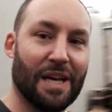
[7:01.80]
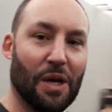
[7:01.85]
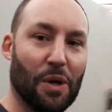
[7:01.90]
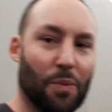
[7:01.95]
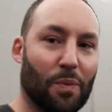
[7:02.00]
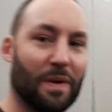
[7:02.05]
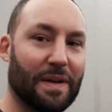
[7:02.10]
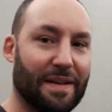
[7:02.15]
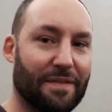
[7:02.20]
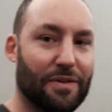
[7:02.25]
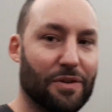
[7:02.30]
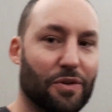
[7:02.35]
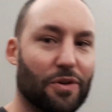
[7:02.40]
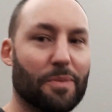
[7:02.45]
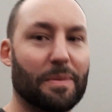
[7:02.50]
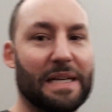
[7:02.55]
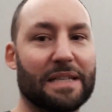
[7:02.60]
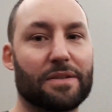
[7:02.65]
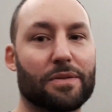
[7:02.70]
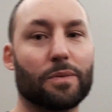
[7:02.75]
whenever you're
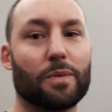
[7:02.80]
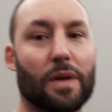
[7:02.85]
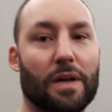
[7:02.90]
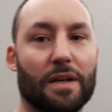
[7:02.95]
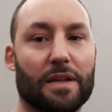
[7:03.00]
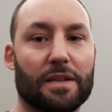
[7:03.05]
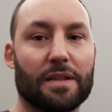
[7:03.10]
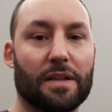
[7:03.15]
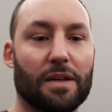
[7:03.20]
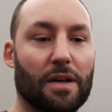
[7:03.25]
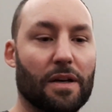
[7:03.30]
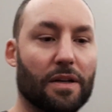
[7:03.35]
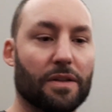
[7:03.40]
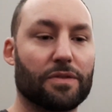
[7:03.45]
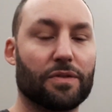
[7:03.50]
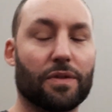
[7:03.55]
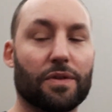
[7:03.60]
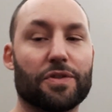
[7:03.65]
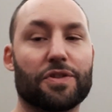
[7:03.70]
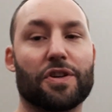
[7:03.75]
about to work,
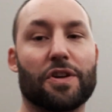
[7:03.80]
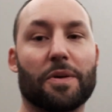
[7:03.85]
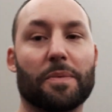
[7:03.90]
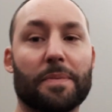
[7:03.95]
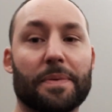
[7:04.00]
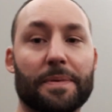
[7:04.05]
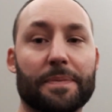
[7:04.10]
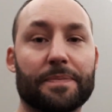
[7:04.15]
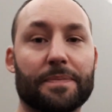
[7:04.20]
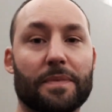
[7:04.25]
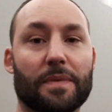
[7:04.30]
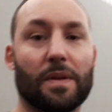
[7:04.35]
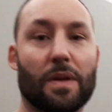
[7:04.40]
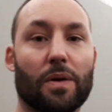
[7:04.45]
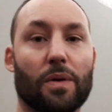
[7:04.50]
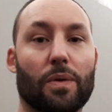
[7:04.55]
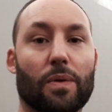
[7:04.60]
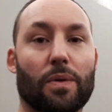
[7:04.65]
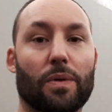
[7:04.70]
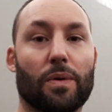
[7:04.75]
do a job,
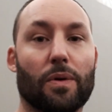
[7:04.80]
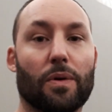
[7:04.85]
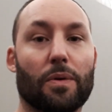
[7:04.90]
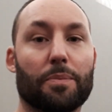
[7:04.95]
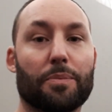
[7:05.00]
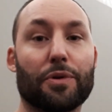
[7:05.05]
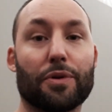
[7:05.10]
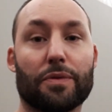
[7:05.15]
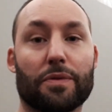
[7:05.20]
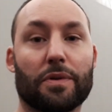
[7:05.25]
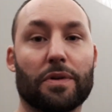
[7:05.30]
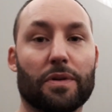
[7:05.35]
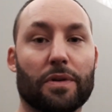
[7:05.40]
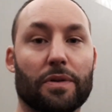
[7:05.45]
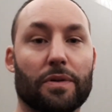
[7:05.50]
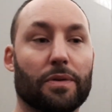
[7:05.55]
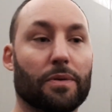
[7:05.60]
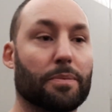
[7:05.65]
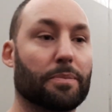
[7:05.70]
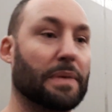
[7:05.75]
or mural,
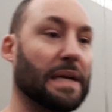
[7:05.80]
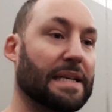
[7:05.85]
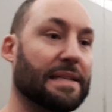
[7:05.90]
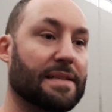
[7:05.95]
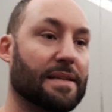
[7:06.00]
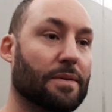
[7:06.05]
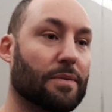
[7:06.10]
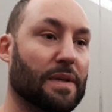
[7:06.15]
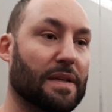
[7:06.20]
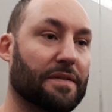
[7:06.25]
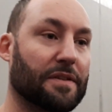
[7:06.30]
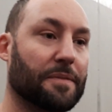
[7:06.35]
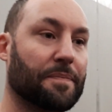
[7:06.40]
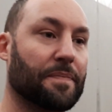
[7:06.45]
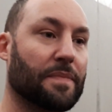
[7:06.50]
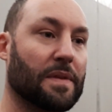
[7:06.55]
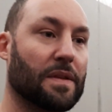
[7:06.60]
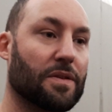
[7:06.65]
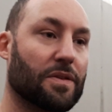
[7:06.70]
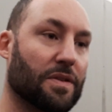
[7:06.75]
or painting, whatever,
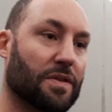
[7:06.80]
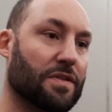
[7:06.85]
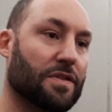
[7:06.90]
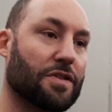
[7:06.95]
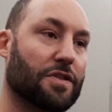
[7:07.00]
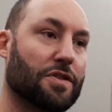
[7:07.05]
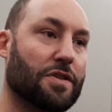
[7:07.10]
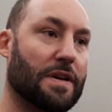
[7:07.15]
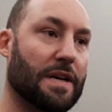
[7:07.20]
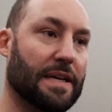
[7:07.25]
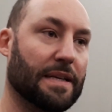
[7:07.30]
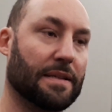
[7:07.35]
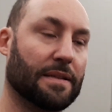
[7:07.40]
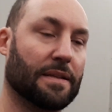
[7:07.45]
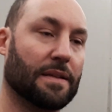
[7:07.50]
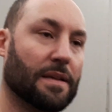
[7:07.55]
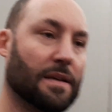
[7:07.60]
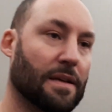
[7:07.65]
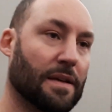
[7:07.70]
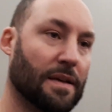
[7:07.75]
just try and
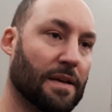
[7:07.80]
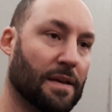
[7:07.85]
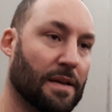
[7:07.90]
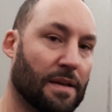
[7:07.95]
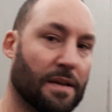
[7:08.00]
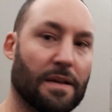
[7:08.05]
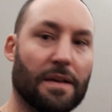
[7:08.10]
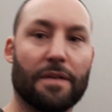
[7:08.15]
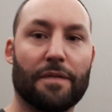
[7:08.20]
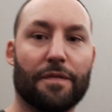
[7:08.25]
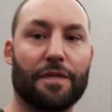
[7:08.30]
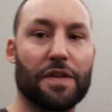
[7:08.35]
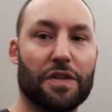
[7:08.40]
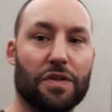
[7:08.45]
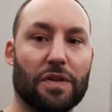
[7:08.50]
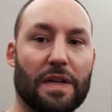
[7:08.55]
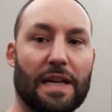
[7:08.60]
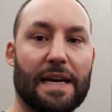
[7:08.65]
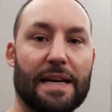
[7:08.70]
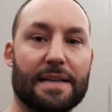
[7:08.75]

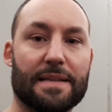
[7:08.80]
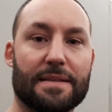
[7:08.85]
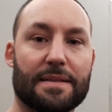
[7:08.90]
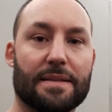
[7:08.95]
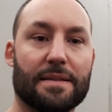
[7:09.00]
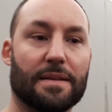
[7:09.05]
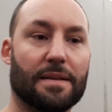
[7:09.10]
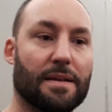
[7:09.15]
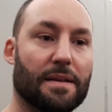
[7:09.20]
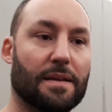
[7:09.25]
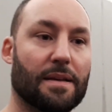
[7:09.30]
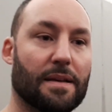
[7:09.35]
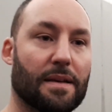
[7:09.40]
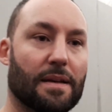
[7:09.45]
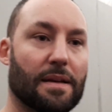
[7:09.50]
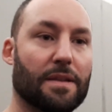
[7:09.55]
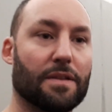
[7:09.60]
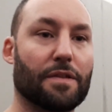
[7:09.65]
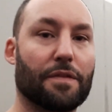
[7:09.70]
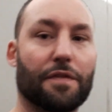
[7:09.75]
visualize
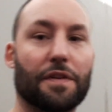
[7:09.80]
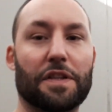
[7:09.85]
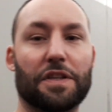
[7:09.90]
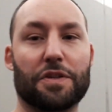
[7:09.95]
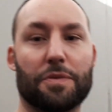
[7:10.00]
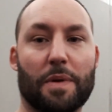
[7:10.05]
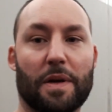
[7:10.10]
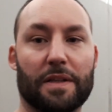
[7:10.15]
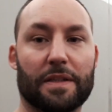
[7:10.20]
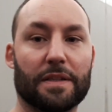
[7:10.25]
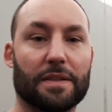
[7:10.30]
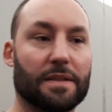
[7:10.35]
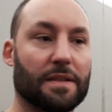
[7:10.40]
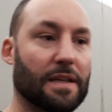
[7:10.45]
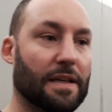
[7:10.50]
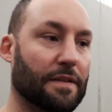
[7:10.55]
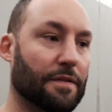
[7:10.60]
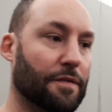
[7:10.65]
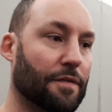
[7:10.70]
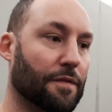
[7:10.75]
the finished
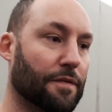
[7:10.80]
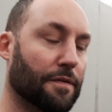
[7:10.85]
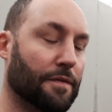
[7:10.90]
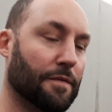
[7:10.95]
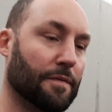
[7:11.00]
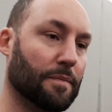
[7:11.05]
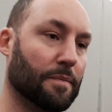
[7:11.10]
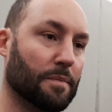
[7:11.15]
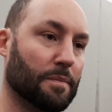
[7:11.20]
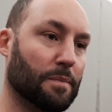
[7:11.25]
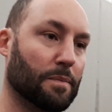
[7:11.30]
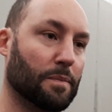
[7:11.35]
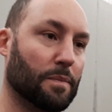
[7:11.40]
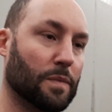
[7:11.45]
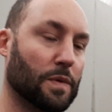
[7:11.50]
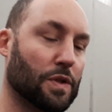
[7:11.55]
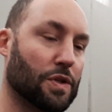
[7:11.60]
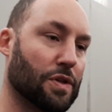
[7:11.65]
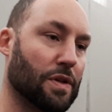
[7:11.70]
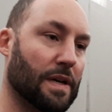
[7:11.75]
product and
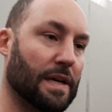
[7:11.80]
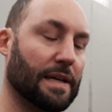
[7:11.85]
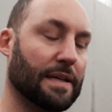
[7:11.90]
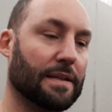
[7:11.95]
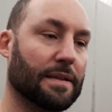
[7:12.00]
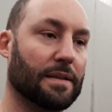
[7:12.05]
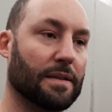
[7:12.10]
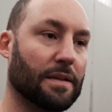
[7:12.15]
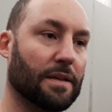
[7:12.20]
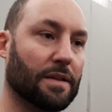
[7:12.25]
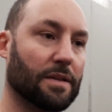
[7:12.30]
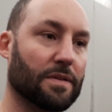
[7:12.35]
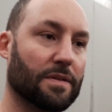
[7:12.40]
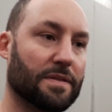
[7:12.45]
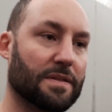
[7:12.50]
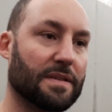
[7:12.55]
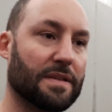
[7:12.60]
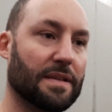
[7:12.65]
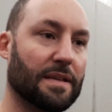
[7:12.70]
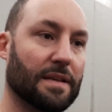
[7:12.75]
try and
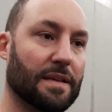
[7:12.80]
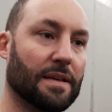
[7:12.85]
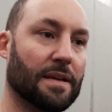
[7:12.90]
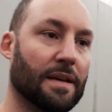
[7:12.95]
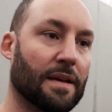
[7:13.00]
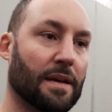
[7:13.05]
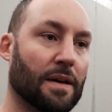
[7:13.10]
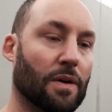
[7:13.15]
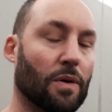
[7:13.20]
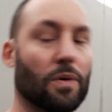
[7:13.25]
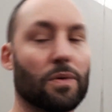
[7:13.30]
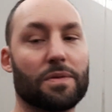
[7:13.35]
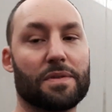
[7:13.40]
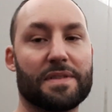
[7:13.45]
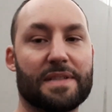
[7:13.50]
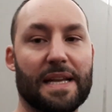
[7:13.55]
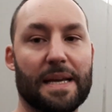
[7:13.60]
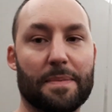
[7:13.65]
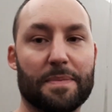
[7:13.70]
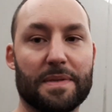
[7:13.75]
see all the
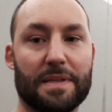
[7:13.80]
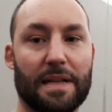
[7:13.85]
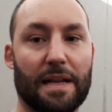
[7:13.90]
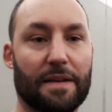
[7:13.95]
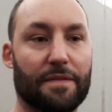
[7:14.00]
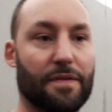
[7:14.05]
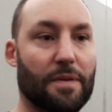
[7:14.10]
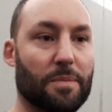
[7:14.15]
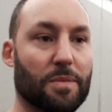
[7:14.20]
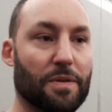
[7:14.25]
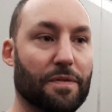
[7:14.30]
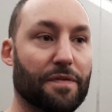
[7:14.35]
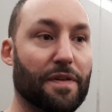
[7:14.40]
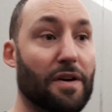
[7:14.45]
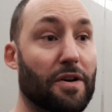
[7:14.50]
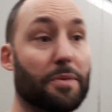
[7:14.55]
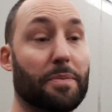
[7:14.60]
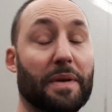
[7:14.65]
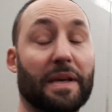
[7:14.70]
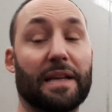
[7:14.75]
steps, like from the
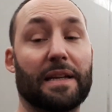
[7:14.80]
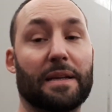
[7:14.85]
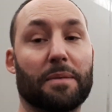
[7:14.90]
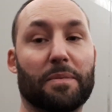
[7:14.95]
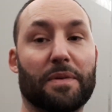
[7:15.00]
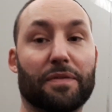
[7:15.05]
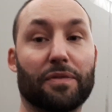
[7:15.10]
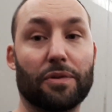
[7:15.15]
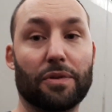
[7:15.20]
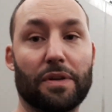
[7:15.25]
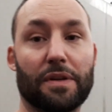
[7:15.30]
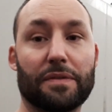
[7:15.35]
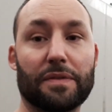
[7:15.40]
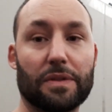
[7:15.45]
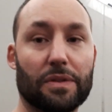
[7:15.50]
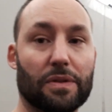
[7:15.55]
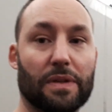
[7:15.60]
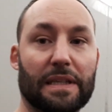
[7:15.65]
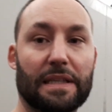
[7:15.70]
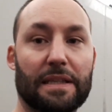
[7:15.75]
very beginning, before you
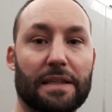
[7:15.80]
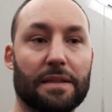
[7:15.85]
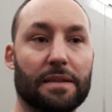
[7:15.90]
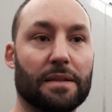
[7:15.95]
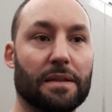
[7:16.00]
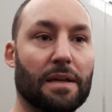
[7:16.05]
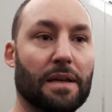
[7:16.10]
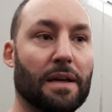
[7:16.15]
even do any